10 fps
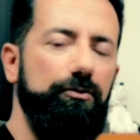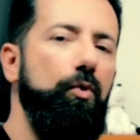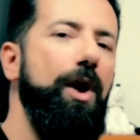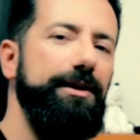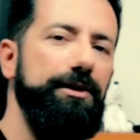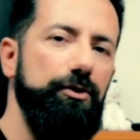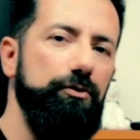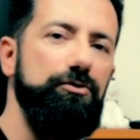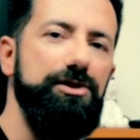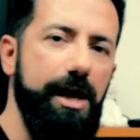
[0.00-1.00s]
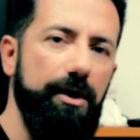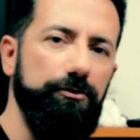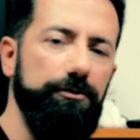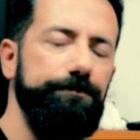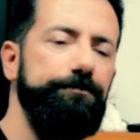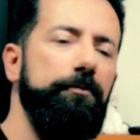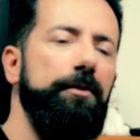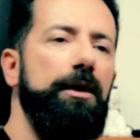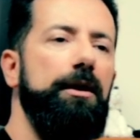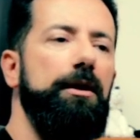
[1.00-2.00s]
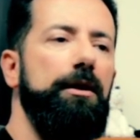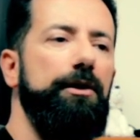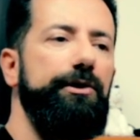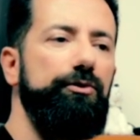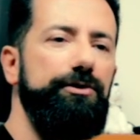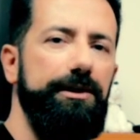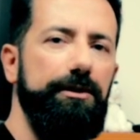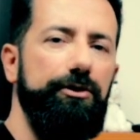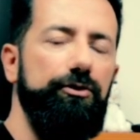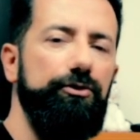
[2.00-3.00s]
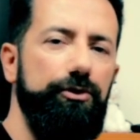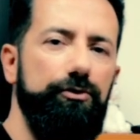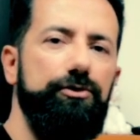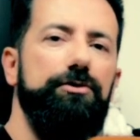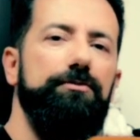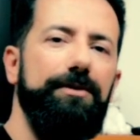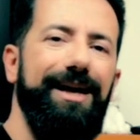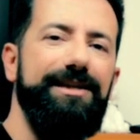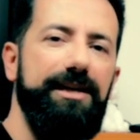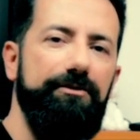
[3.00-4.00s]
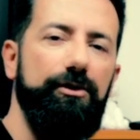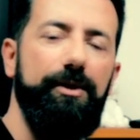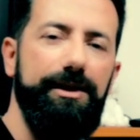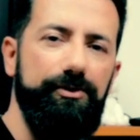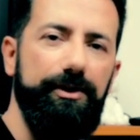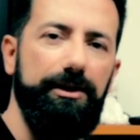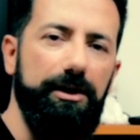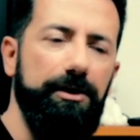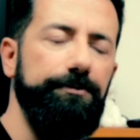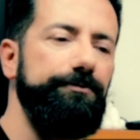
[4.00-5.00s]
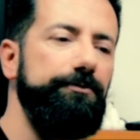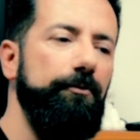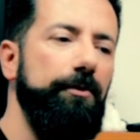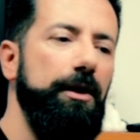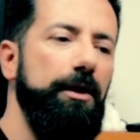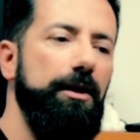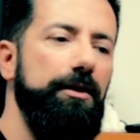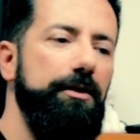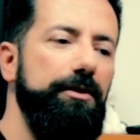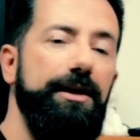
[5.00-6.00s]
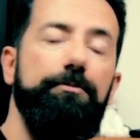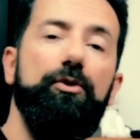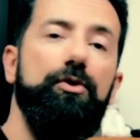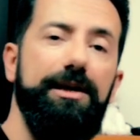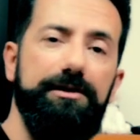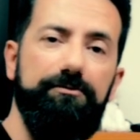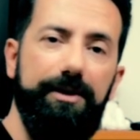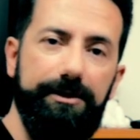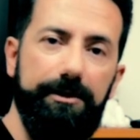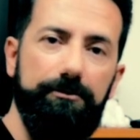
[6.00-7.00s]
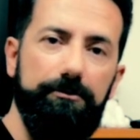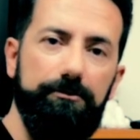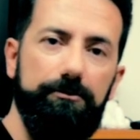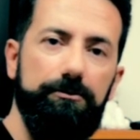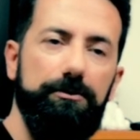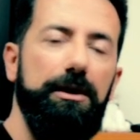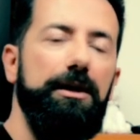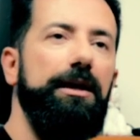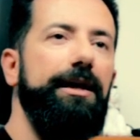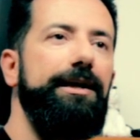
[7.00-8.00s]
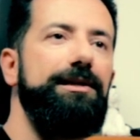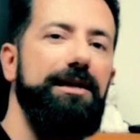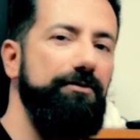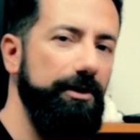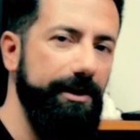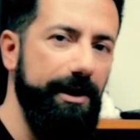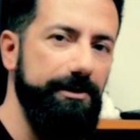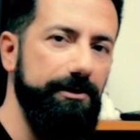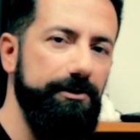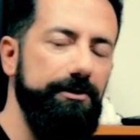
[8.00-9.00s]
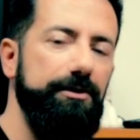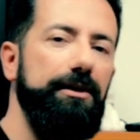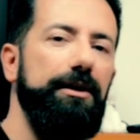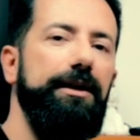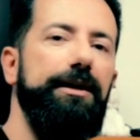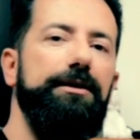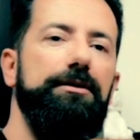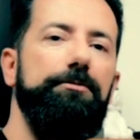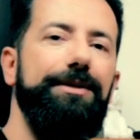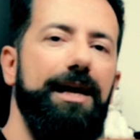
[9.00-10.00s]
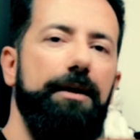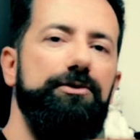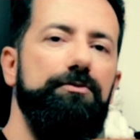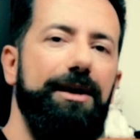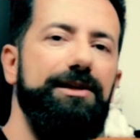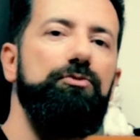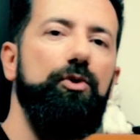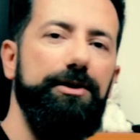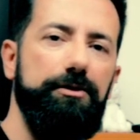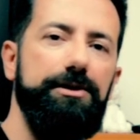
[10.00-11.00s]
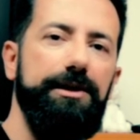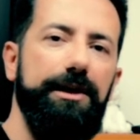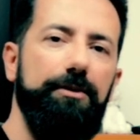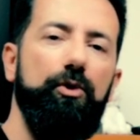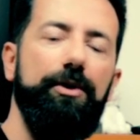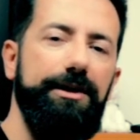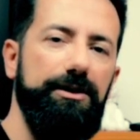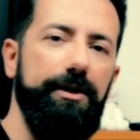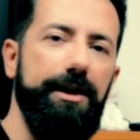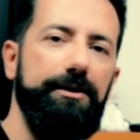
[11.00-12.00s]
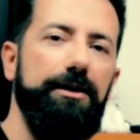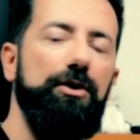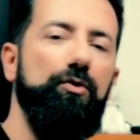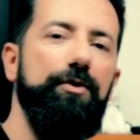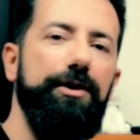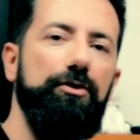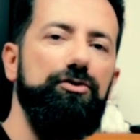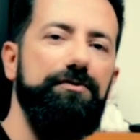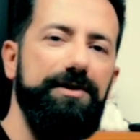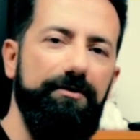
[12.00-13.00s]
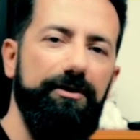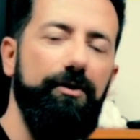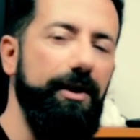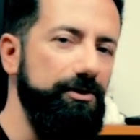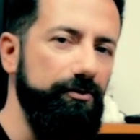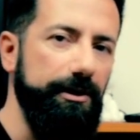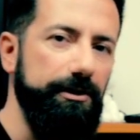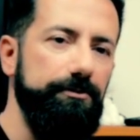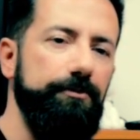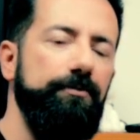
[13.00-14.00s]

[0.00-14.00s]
quite new sound, you would use a 7 or 8 string guitar. Then progressive metal, In several cases, it becomes much more interesting and more intricate with the use of 7 or 8 strings.